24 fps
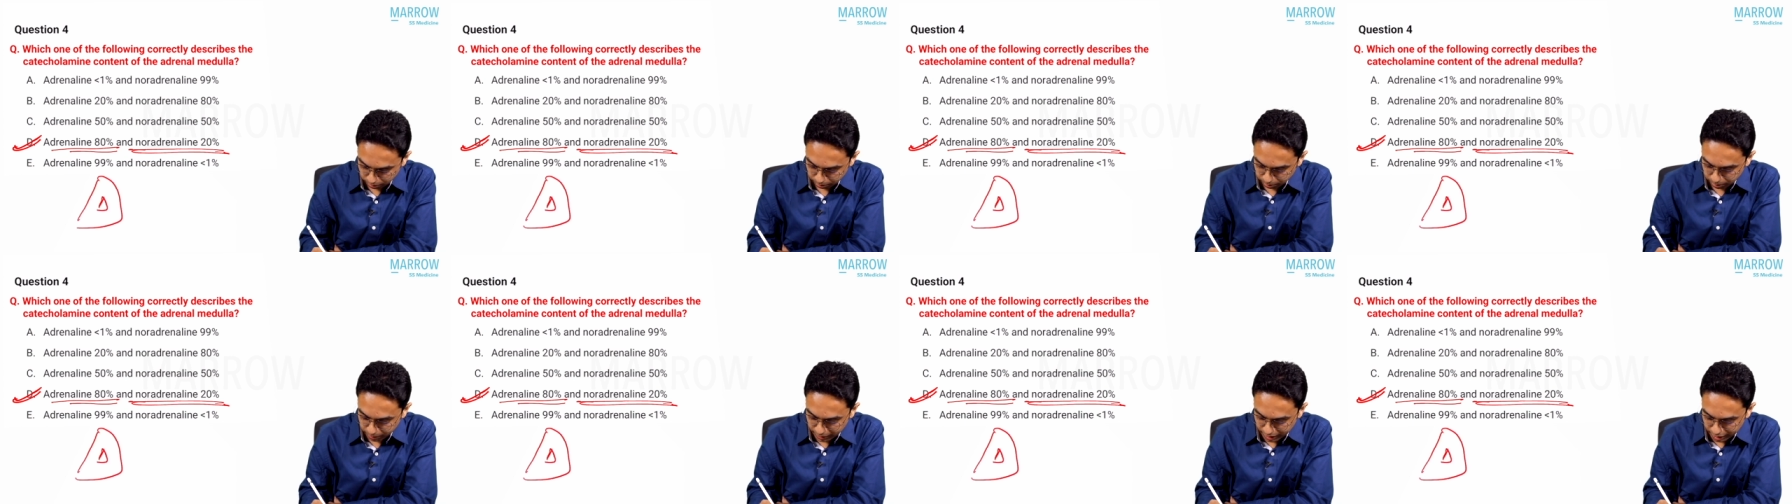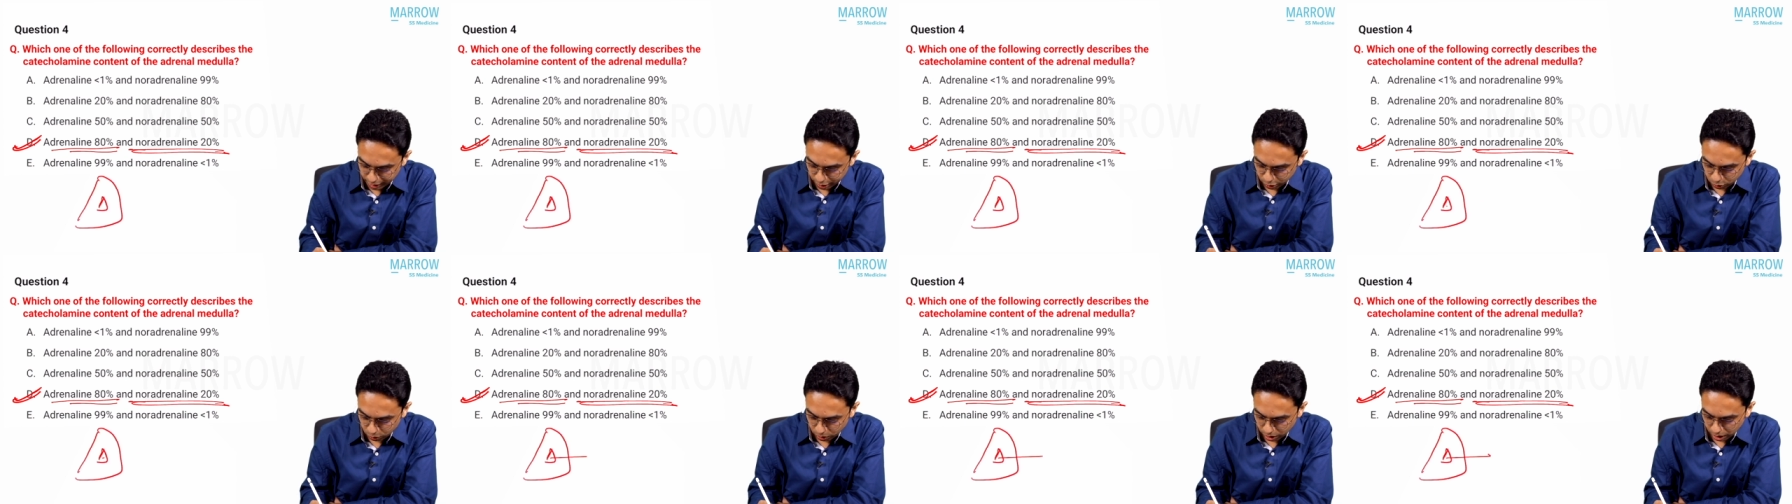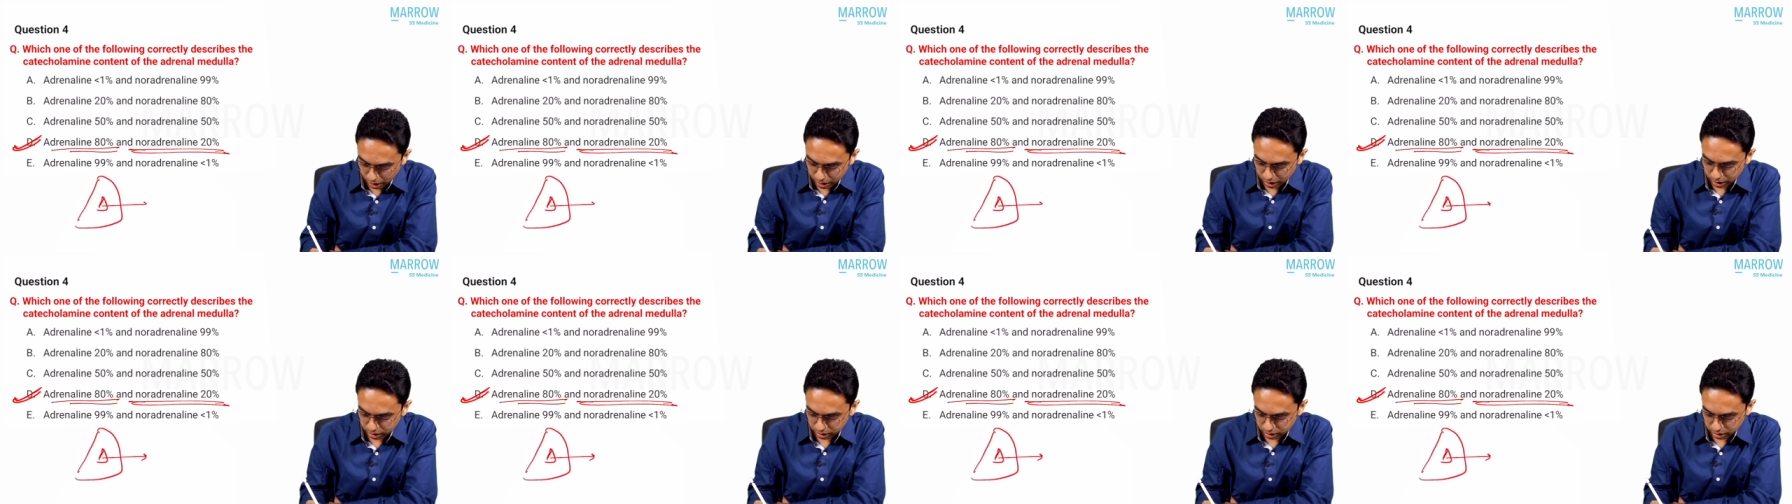
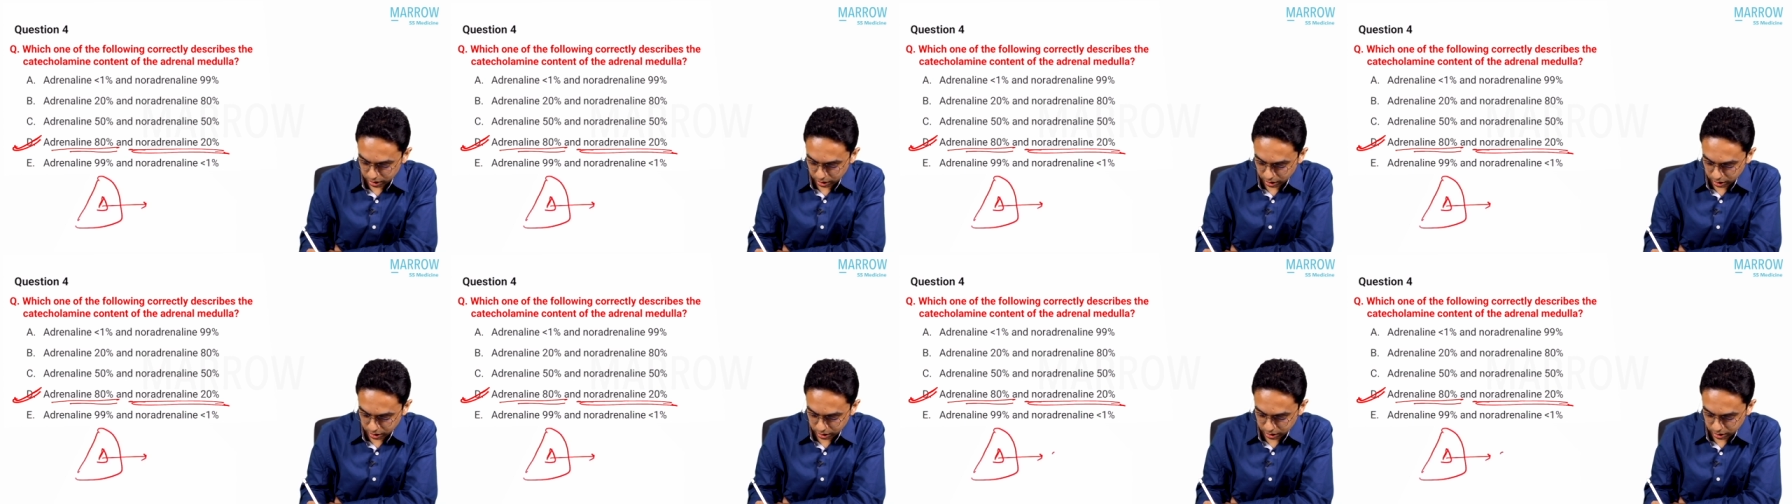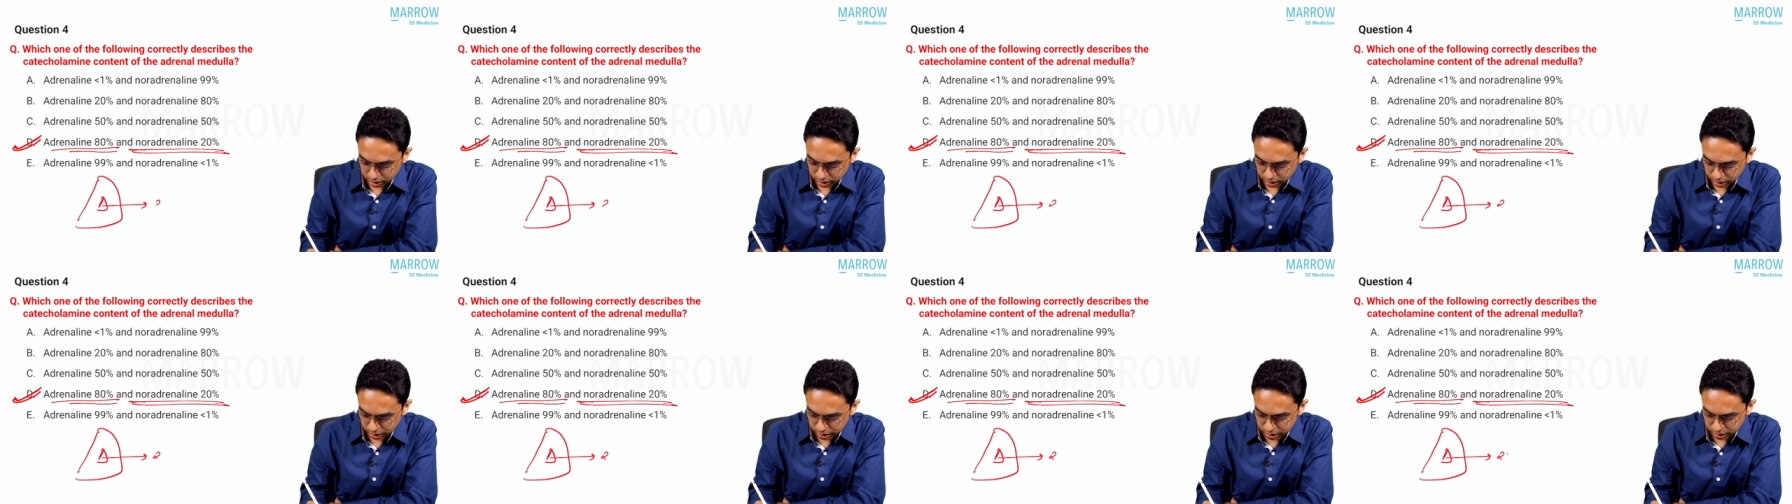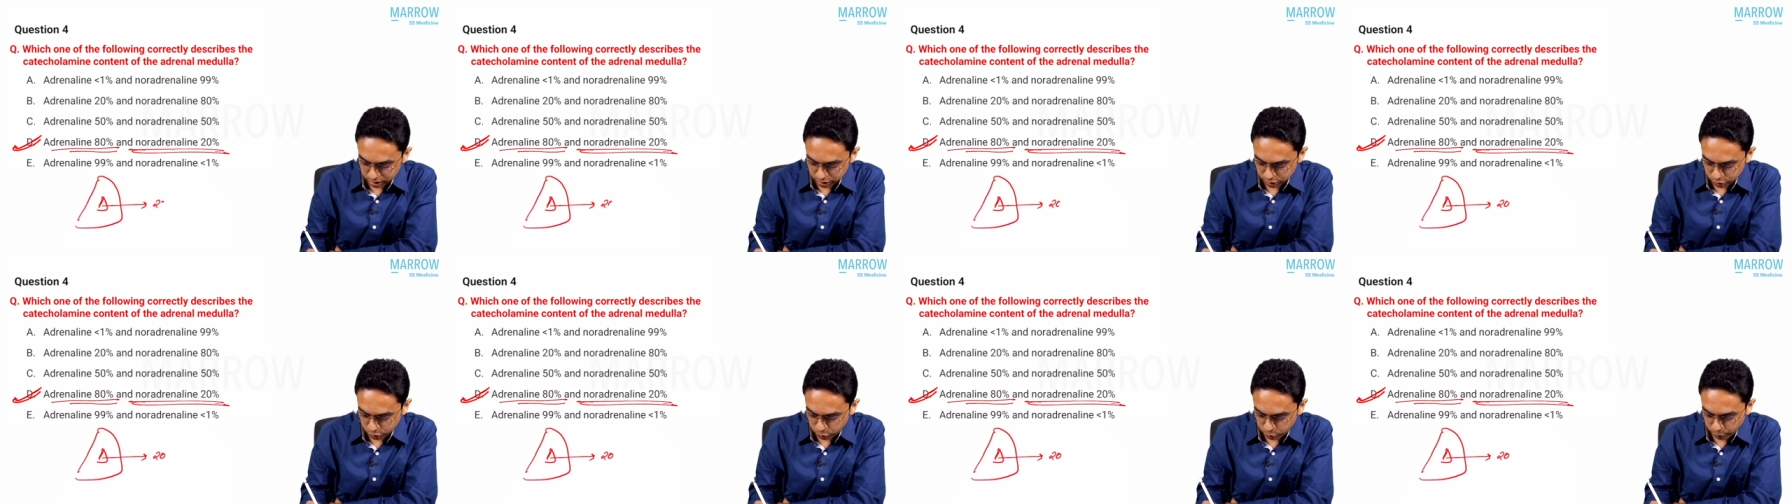medulla
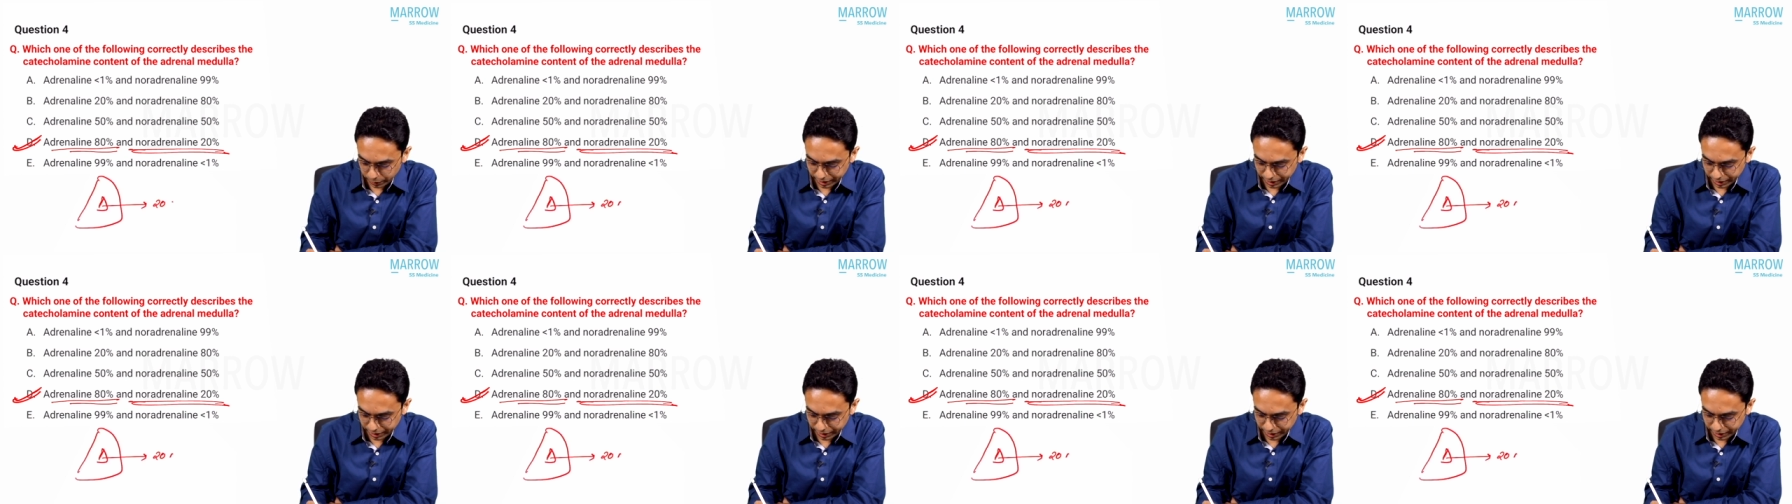is